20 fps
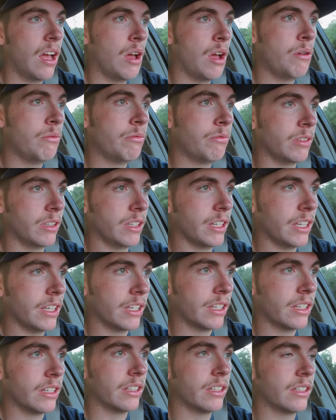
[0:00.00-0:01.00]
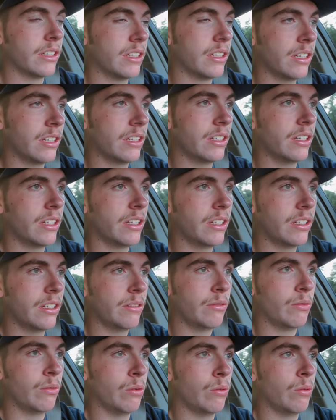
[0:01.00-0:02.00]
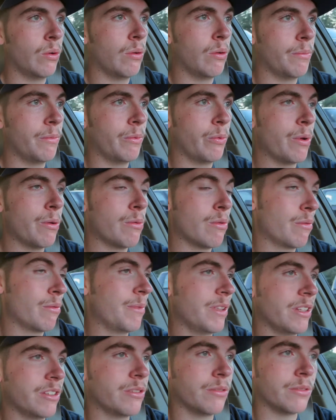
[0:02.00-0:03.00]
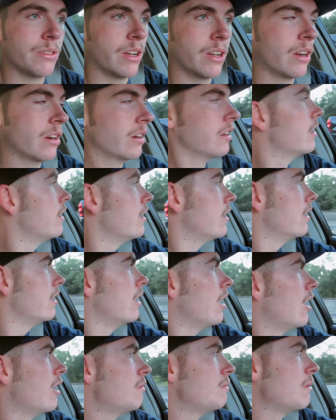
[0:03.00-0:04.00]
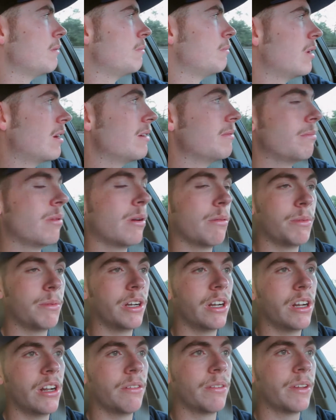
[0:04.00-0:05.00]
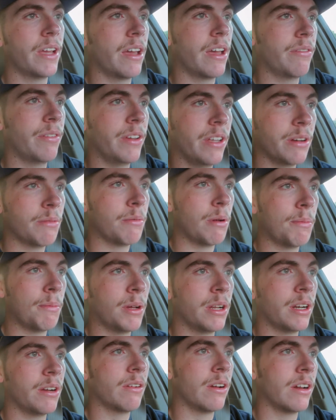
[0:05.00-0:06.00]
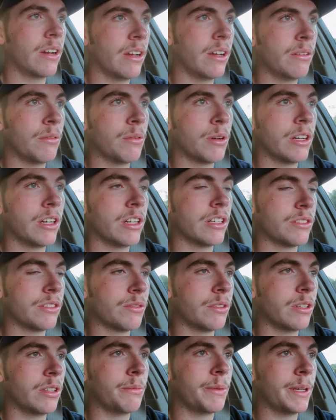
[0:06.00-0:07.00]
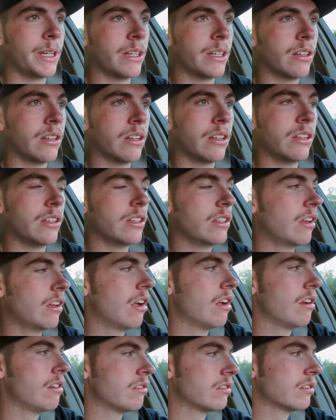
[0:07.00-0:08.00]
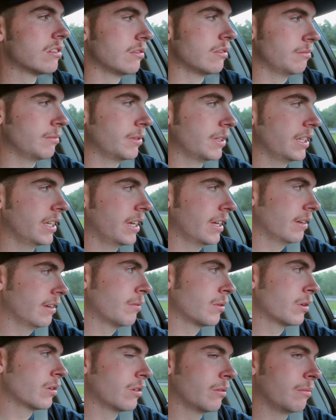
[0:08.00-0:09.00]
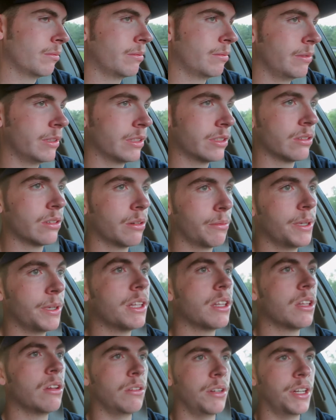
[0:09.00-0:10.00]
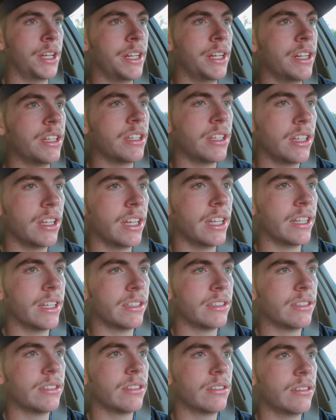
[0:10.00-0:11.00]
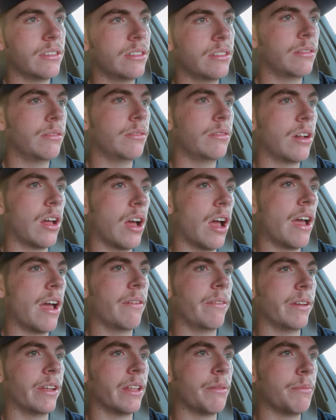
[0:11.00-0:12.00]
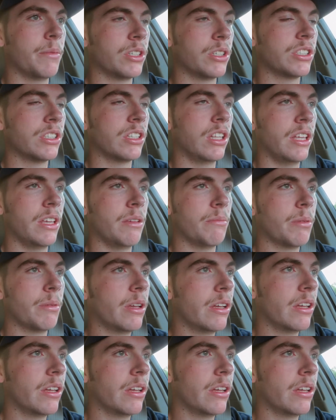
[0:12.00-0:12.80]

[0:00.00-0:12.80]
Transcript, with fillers: hopefully we won't we won't be too tired hope I'm pump, pumping enough caffeine in my body right now where it doesn't really matter. But yeah, we're gonna. It's gonna be a long day nonetheless. Not having that much sleep,